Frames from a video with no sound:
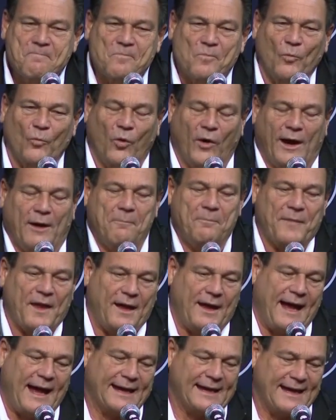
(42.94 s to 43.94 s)
Well,
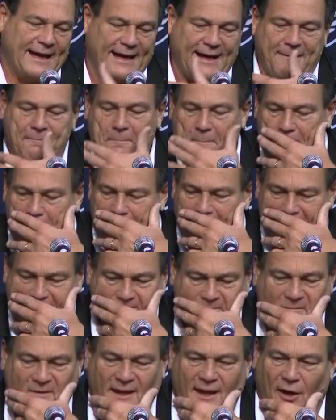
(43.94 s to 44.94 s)

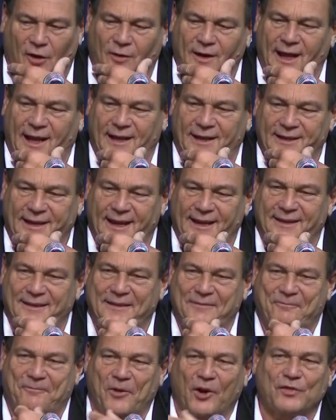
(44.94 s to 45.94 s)
and
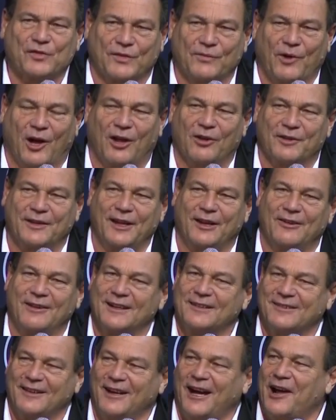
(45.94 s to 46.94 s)
first of all,
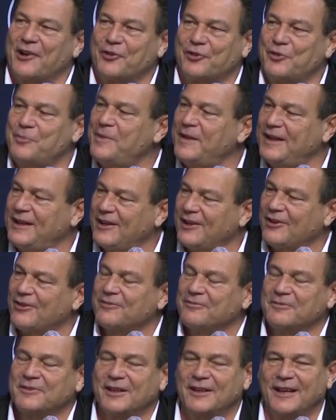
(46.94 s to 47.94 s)
it's an honor to be
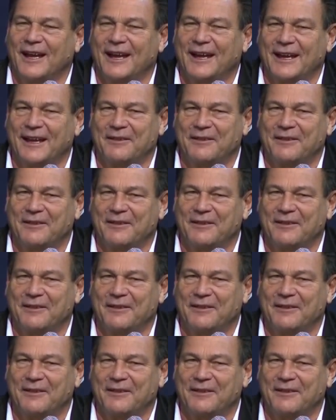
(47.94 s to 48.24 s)
here today.